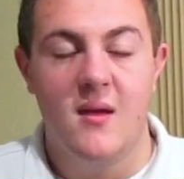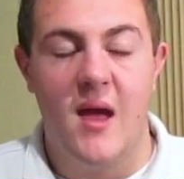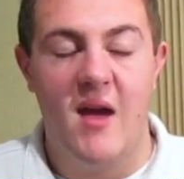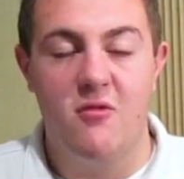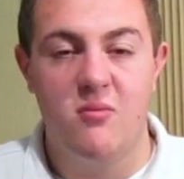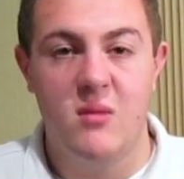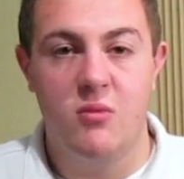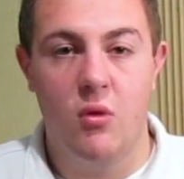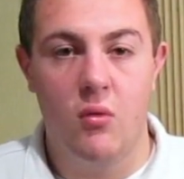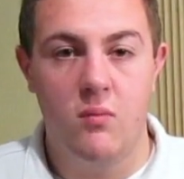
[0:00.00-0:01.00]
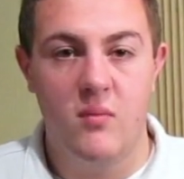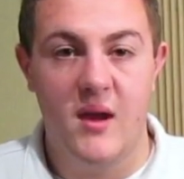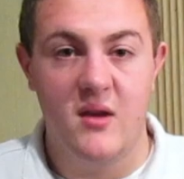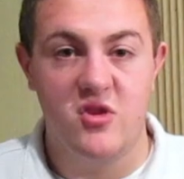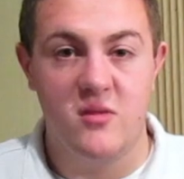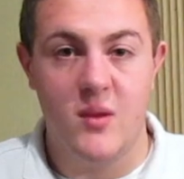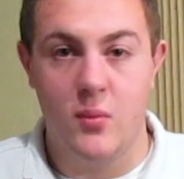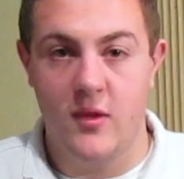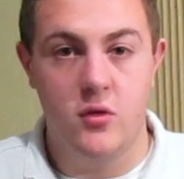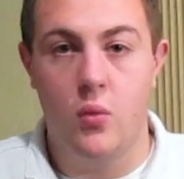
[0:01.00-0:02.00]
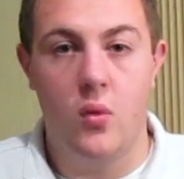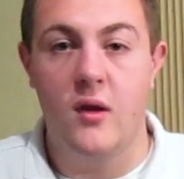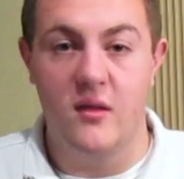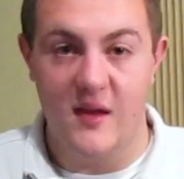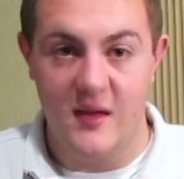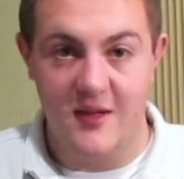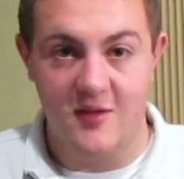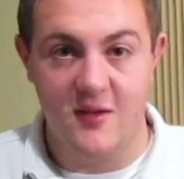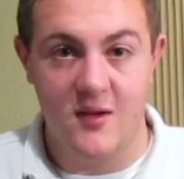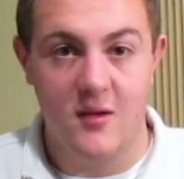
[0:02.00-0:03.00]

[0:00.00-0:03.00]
having people, and just people that don't want to take this,